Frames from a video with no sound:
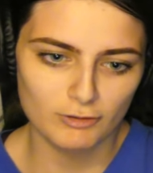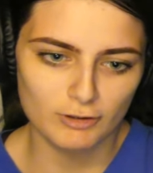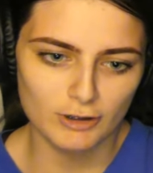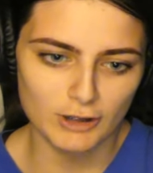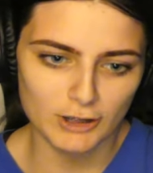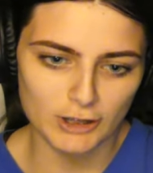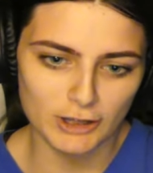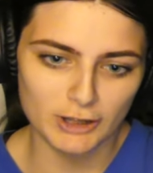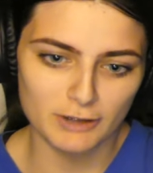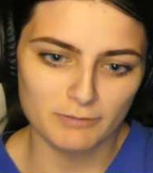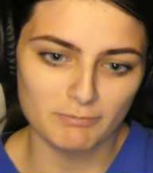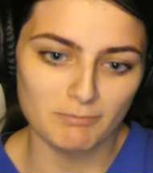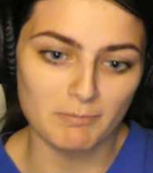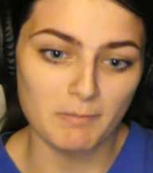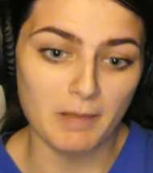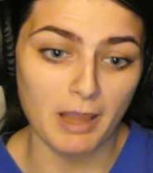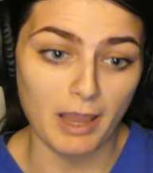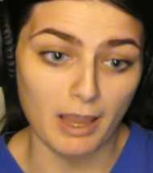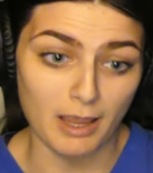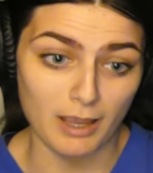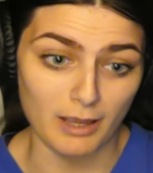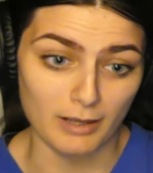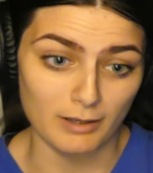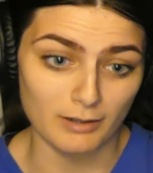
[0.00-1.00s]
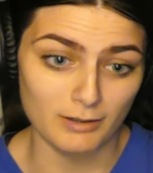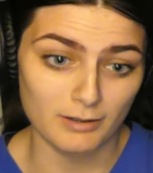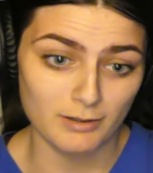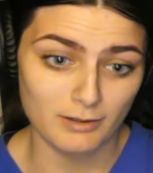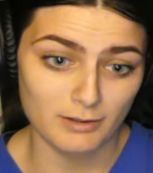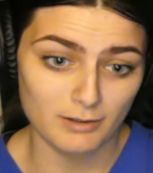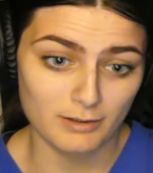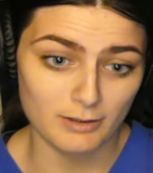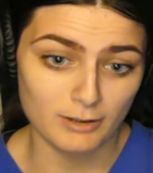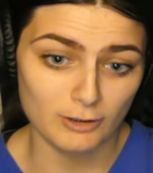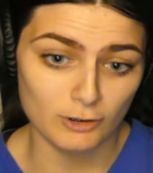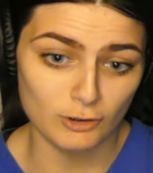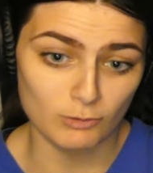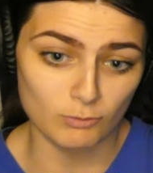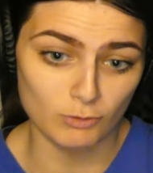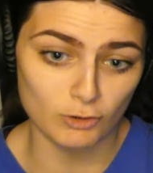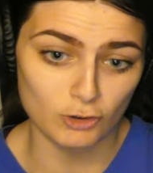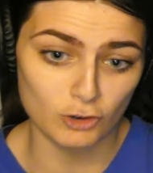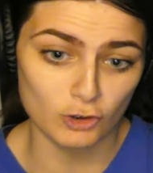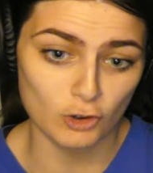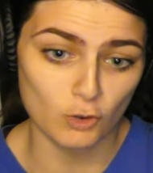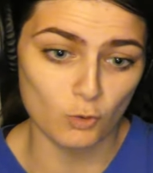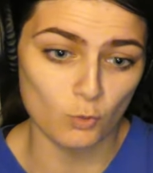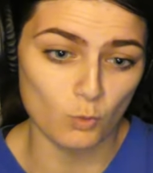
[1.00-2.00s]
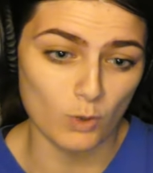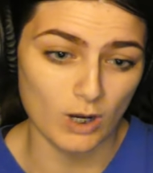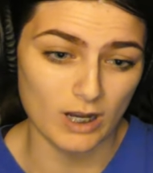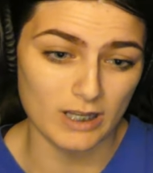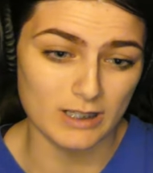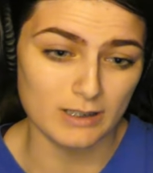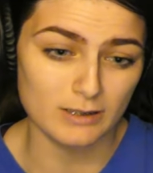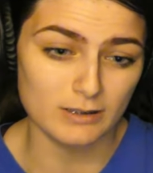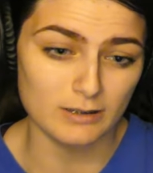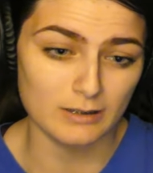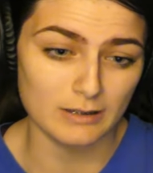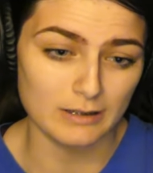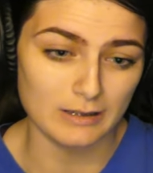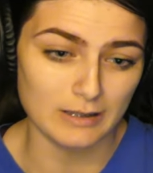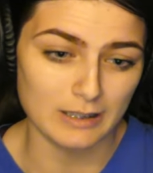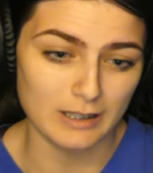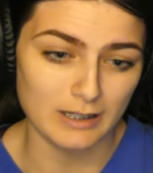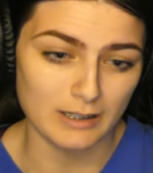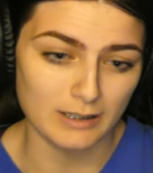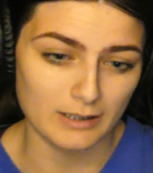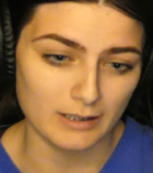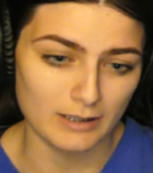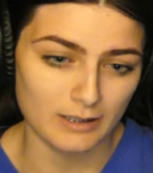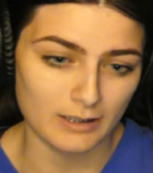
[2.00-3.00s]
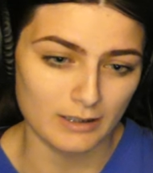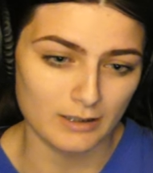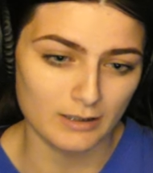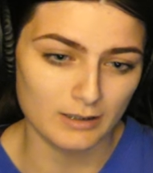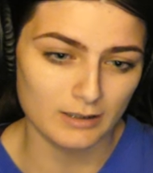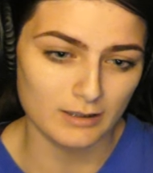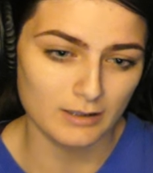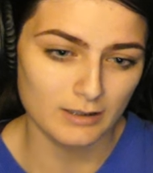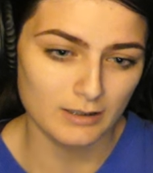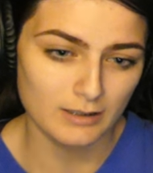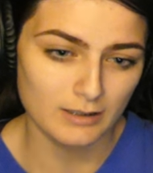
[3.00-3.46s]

And she's mad. And she wants to know why he's lying.